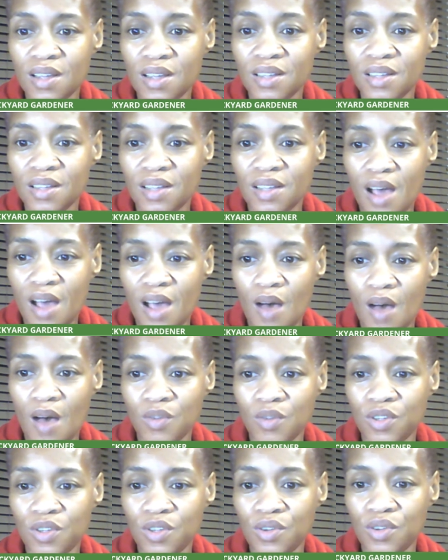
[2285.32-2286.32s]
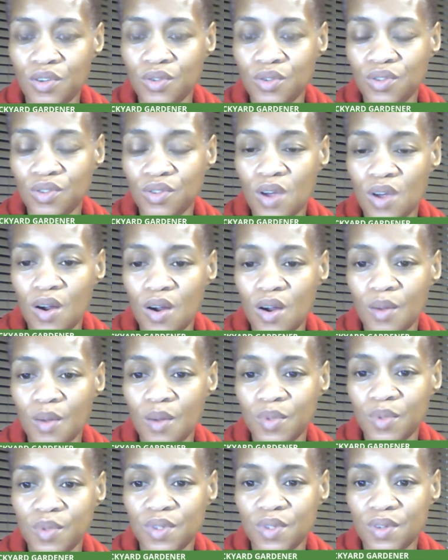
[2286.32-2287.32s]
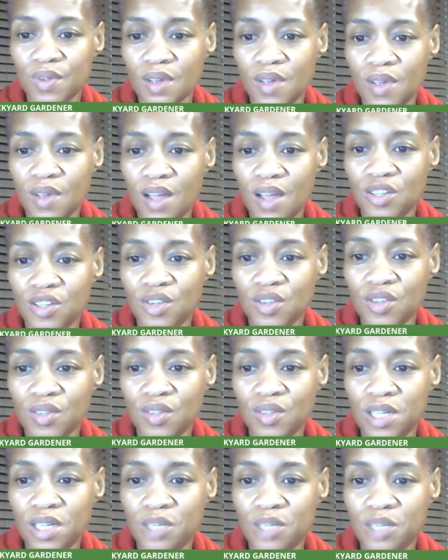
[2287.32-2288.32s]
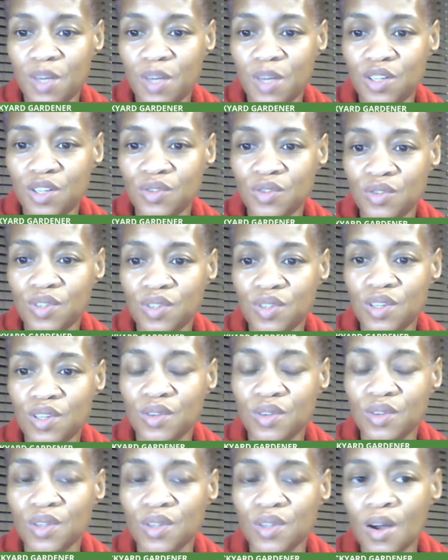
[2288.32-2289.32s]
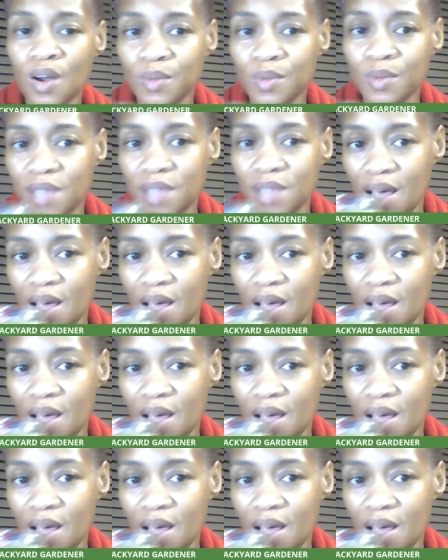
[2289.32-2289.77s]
how to use herbs. I just teach my children to use herbs. Yeah,